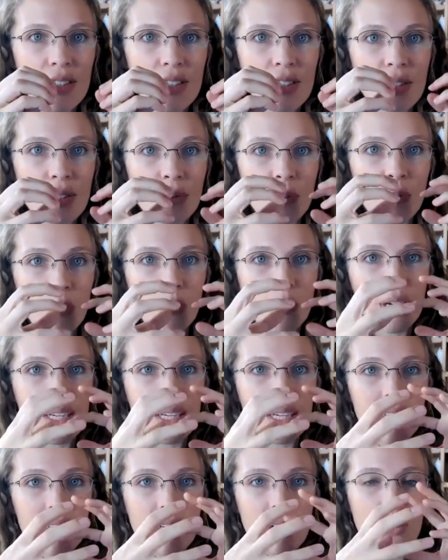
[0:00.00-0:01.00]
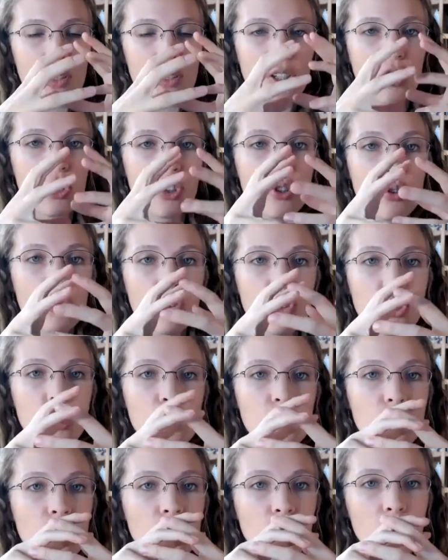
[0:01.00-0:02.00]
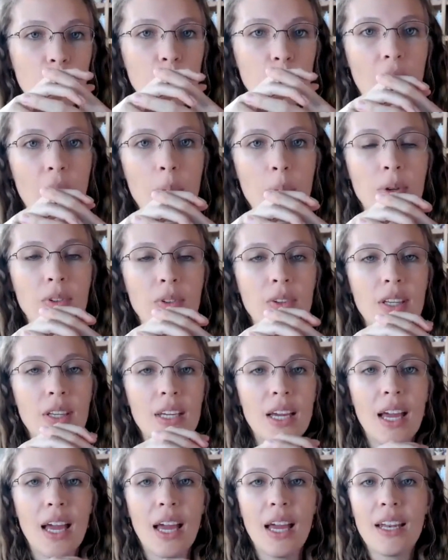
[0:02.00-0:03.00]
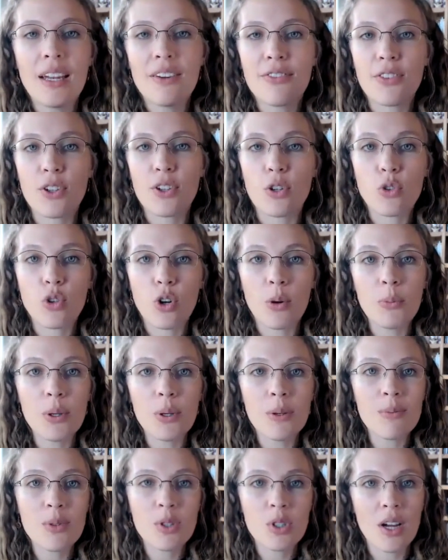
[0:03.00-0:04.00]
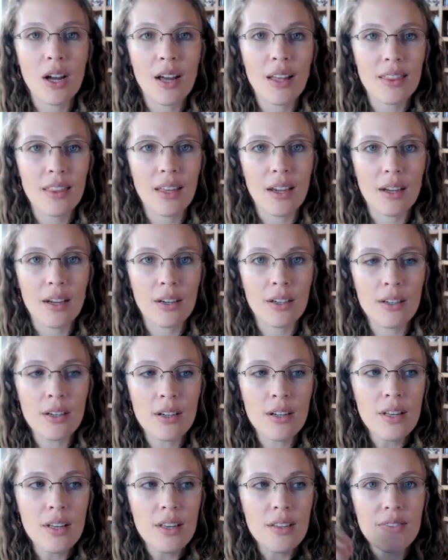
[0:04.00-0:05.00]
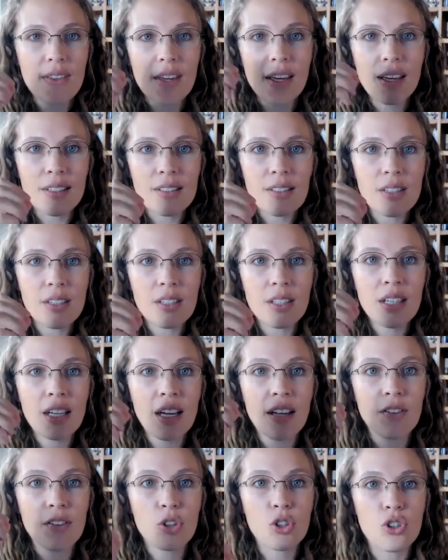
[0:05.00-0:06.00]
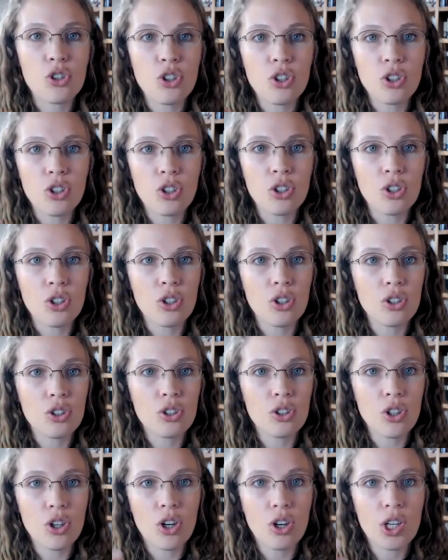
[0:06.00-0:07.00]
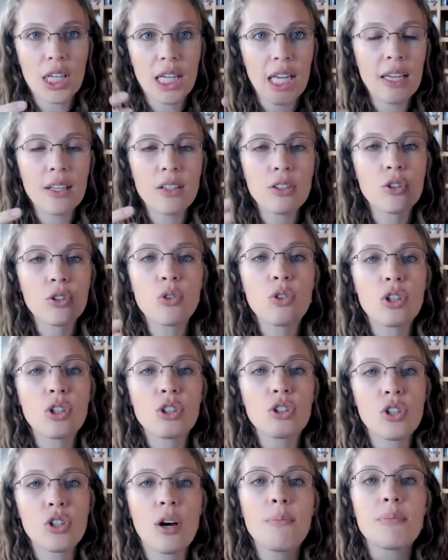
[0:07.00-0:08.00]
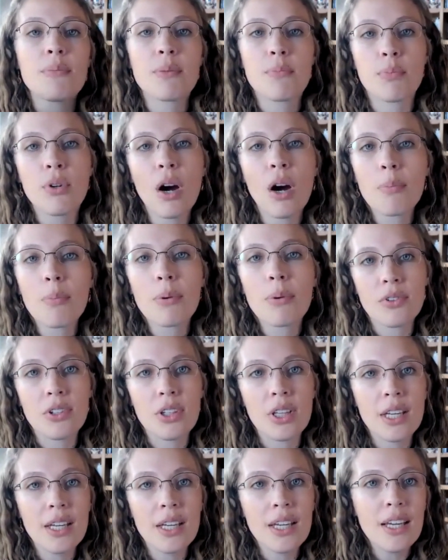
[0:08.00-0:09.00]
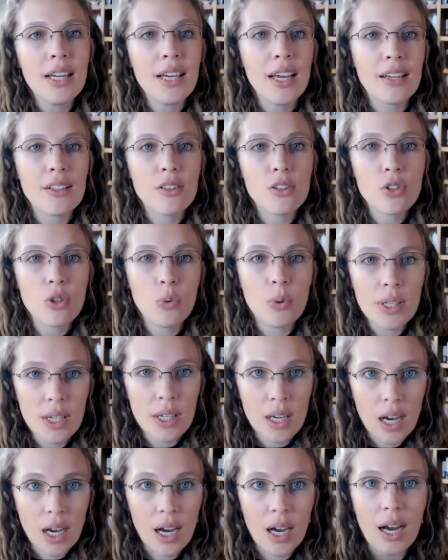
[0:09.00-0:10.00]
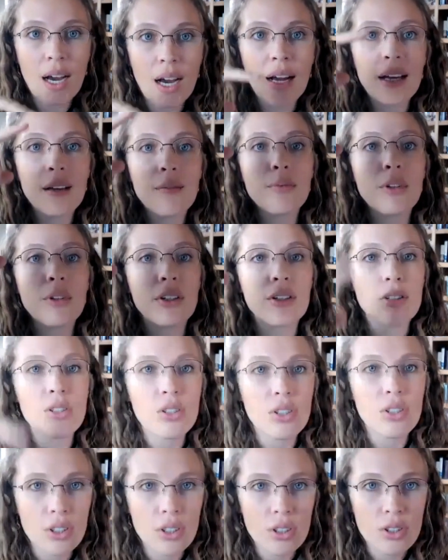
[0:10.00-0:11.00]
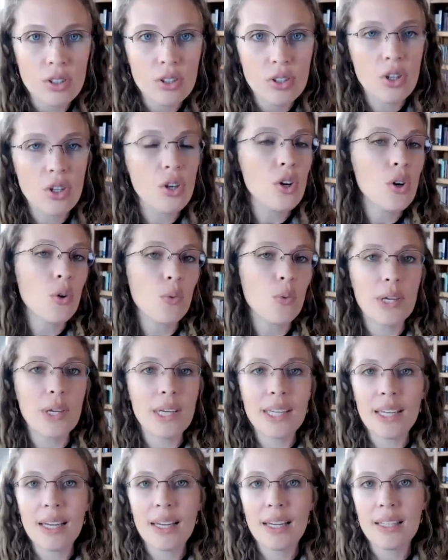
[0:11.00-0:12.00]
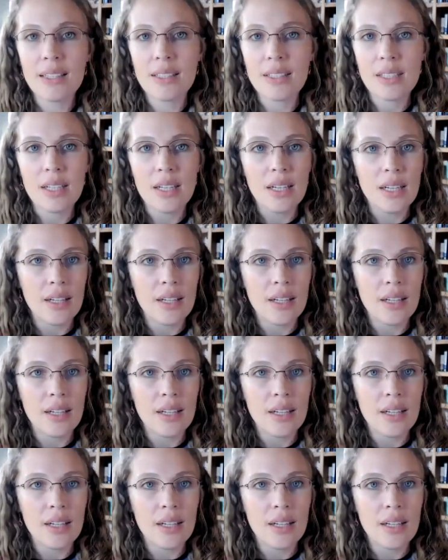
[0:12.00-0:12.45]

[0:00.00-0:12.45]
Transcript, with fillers: to break down and use the sugar properly. And if the chromium's not there, the insulin and the sugar can't do their jobs properly. And so we get high blood sugars, we get